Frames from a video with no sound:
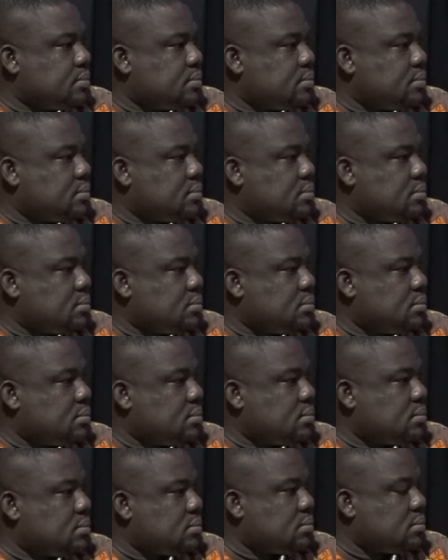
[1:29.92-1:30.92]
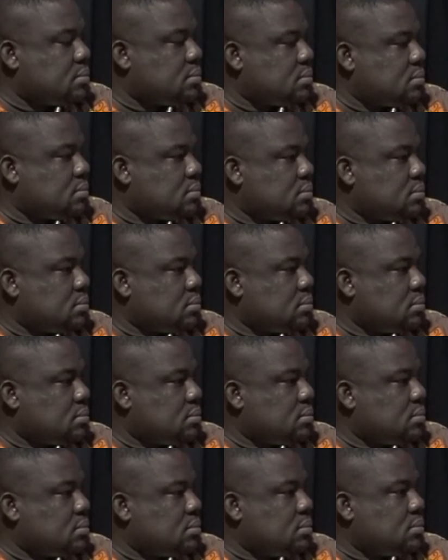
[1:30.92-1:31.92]

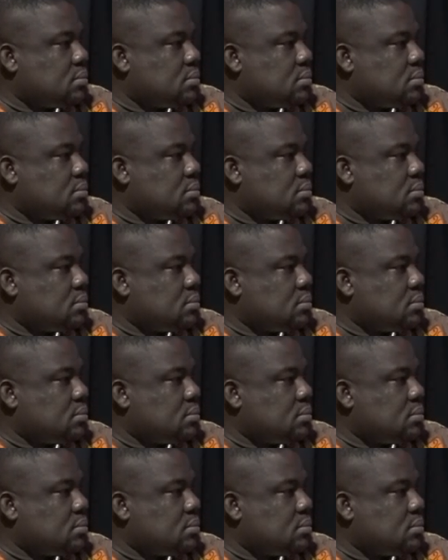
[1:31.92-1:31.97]
(not speaking)